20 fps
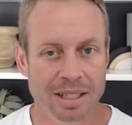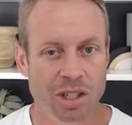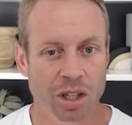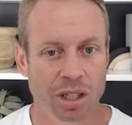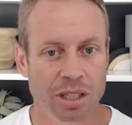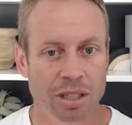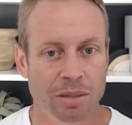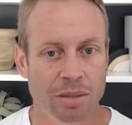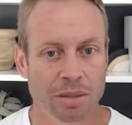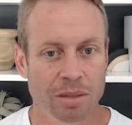
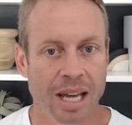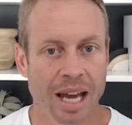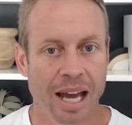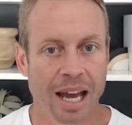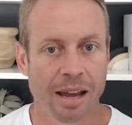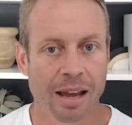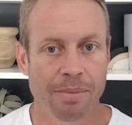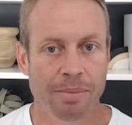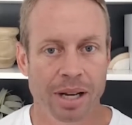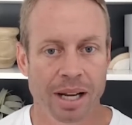took some
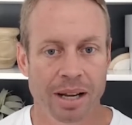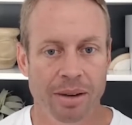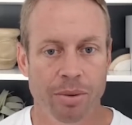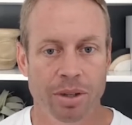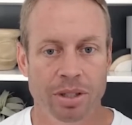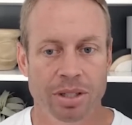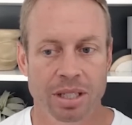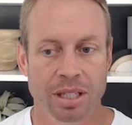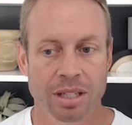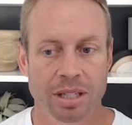time, but I
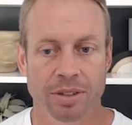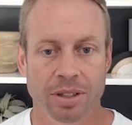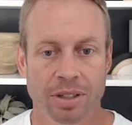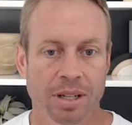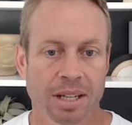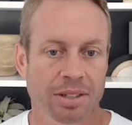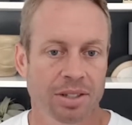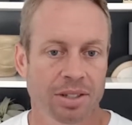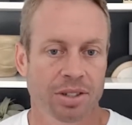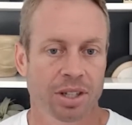wasn't even
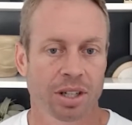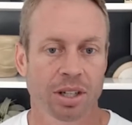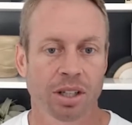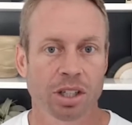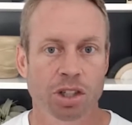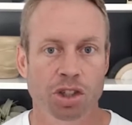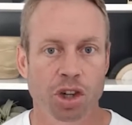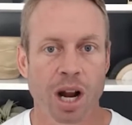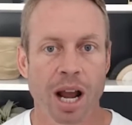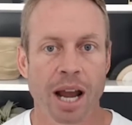
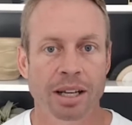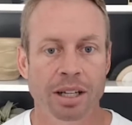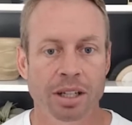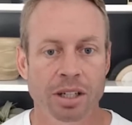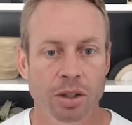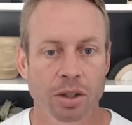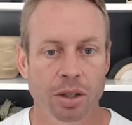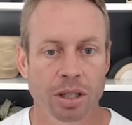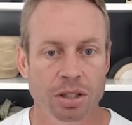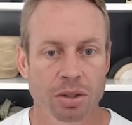necessarily trying to
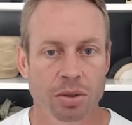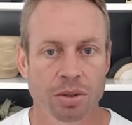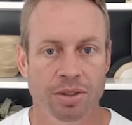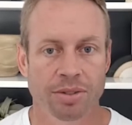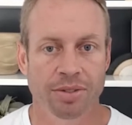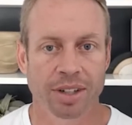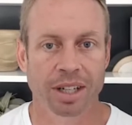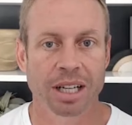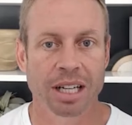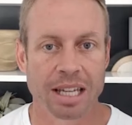do it. So it
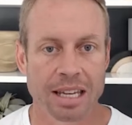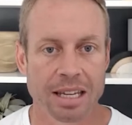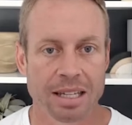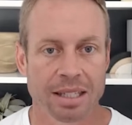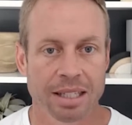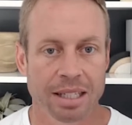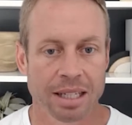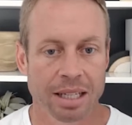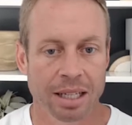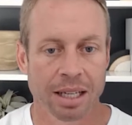was very
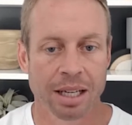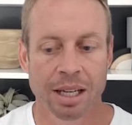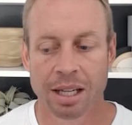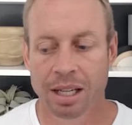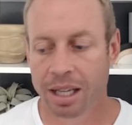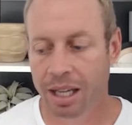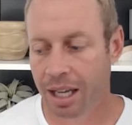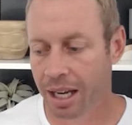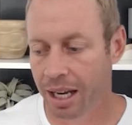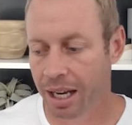easy.
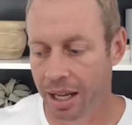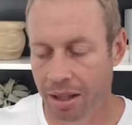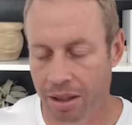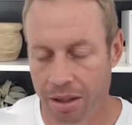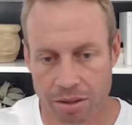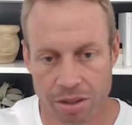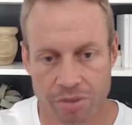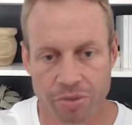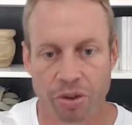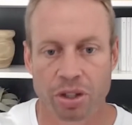And
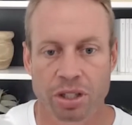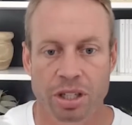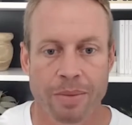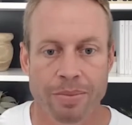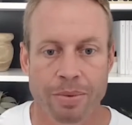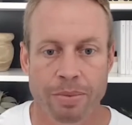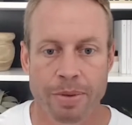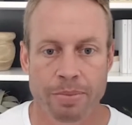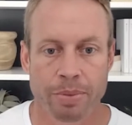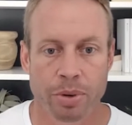those first
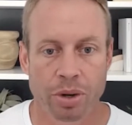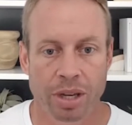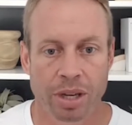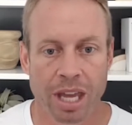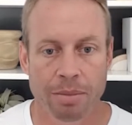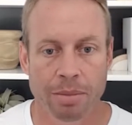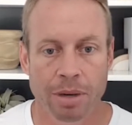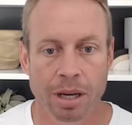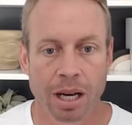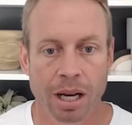couple of people who
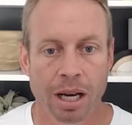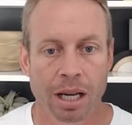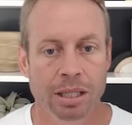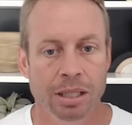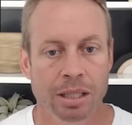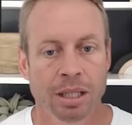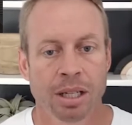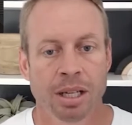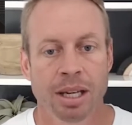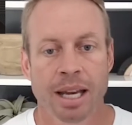came
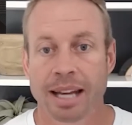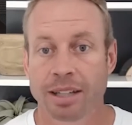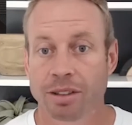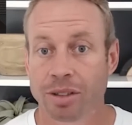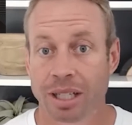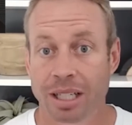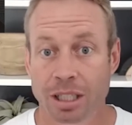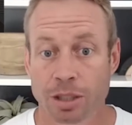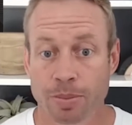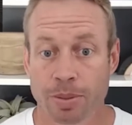on had
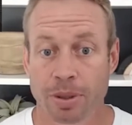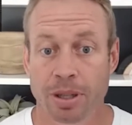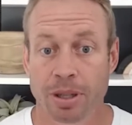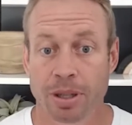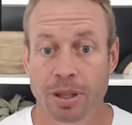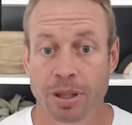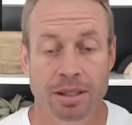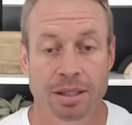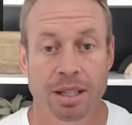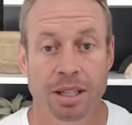great
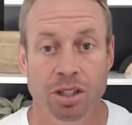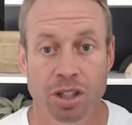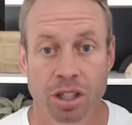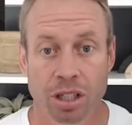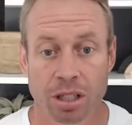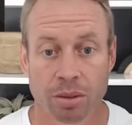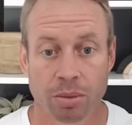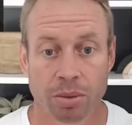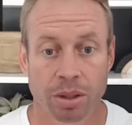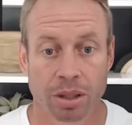experiences and they
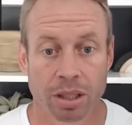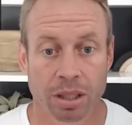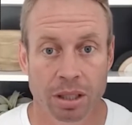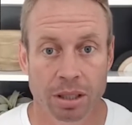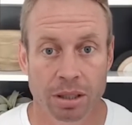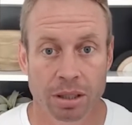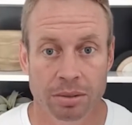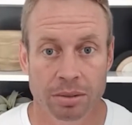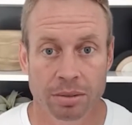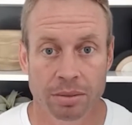shared it with
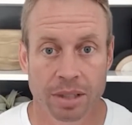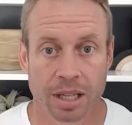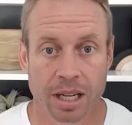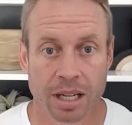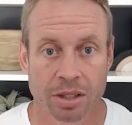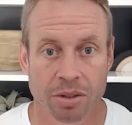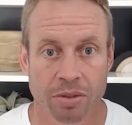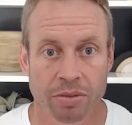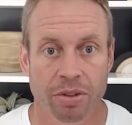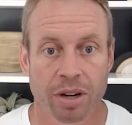their
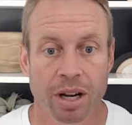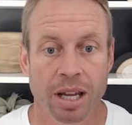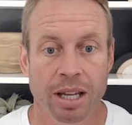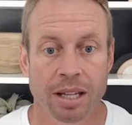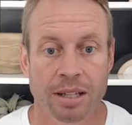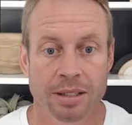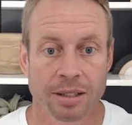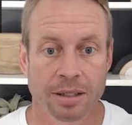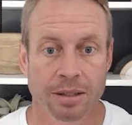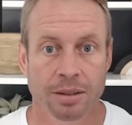agent
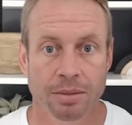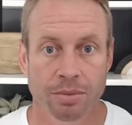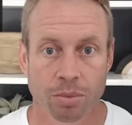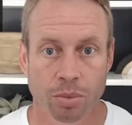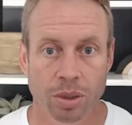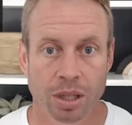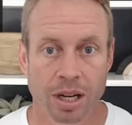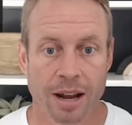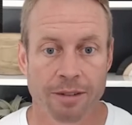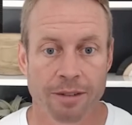friends
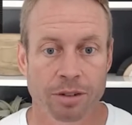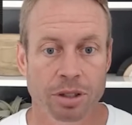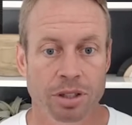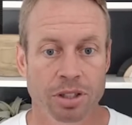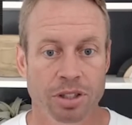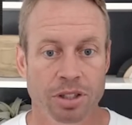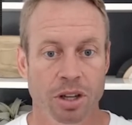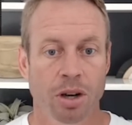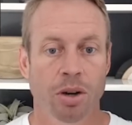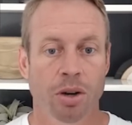and whatever.
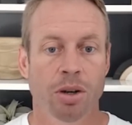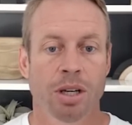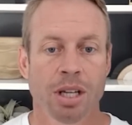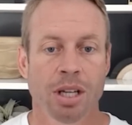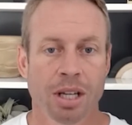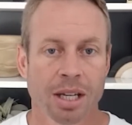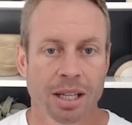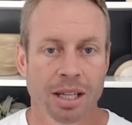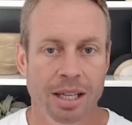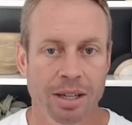So
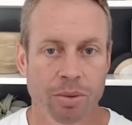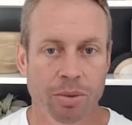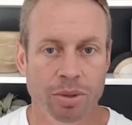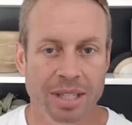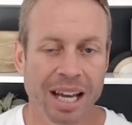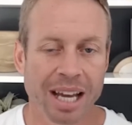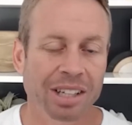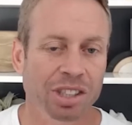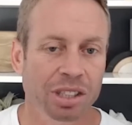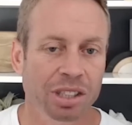it
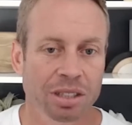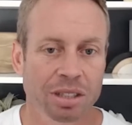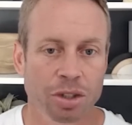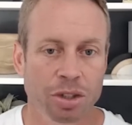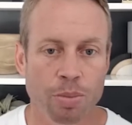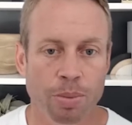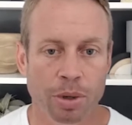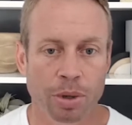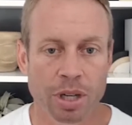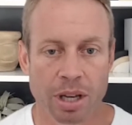was actually
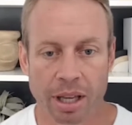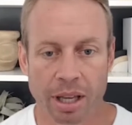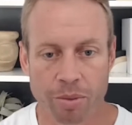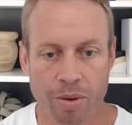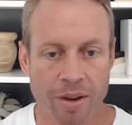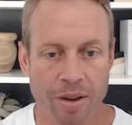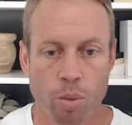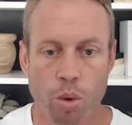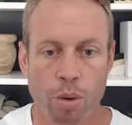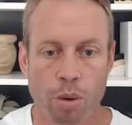super, like
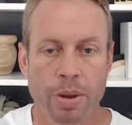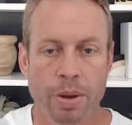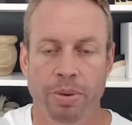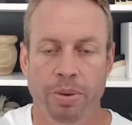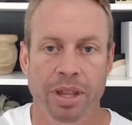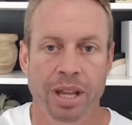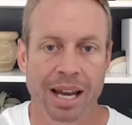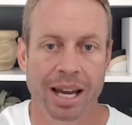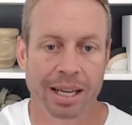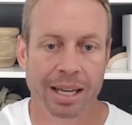we have more
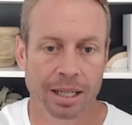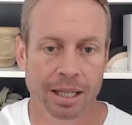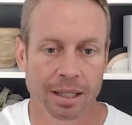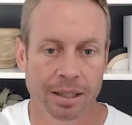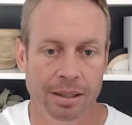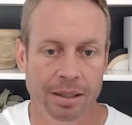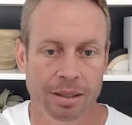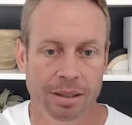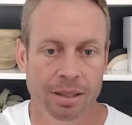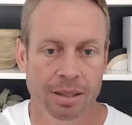people than I
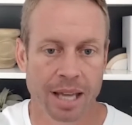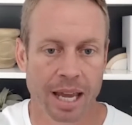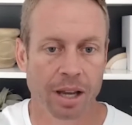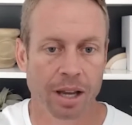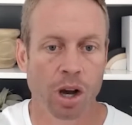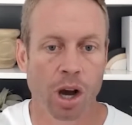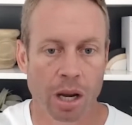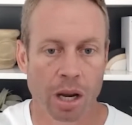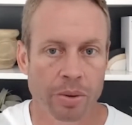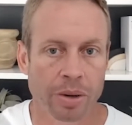can
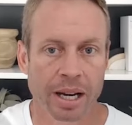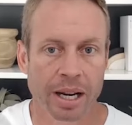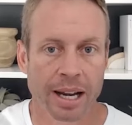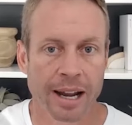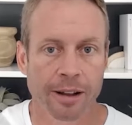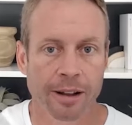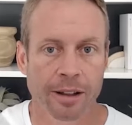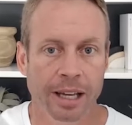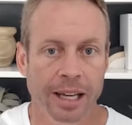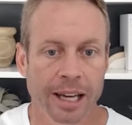take on right
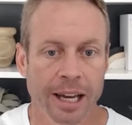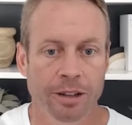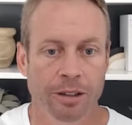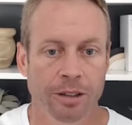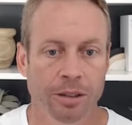now. Like